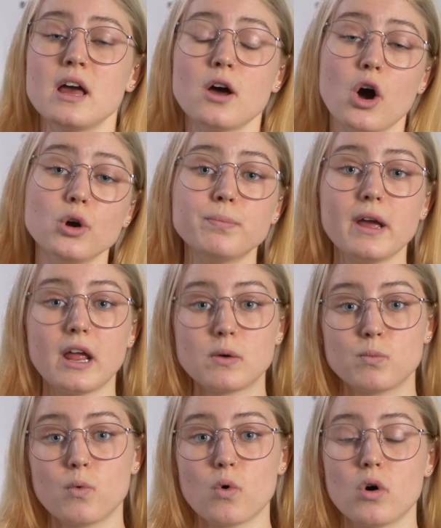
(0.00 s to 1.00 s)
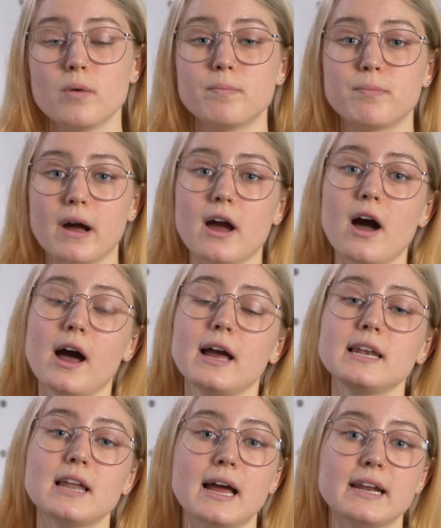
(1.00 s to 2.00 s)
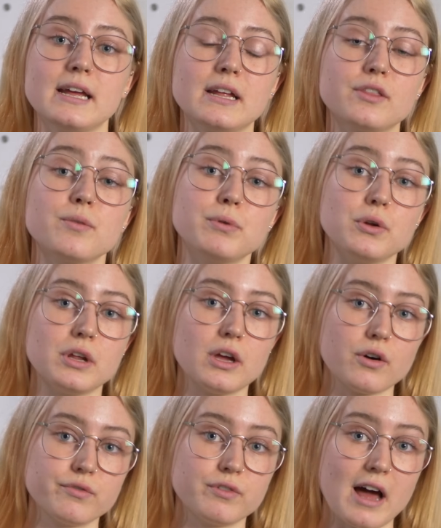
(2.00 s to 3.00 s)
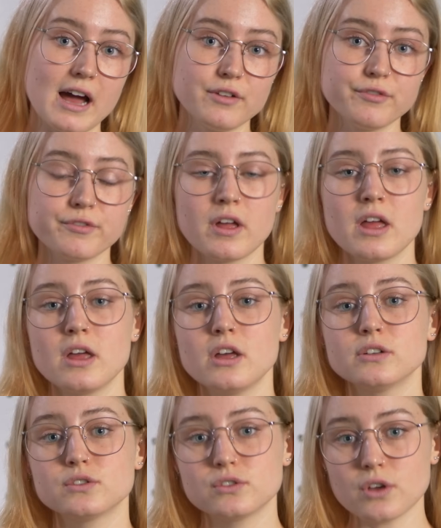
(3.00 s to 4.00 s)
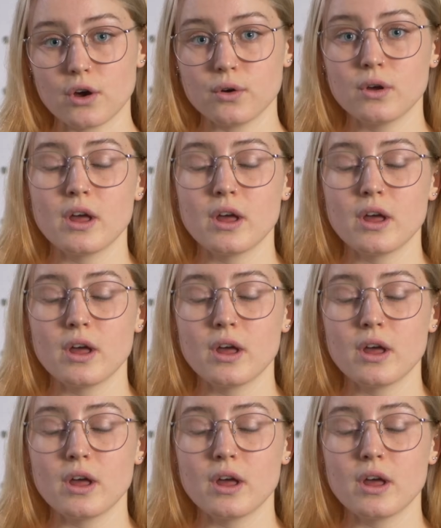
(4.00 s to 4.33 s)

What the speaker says: hope and war by highlighting the beauty of life. So,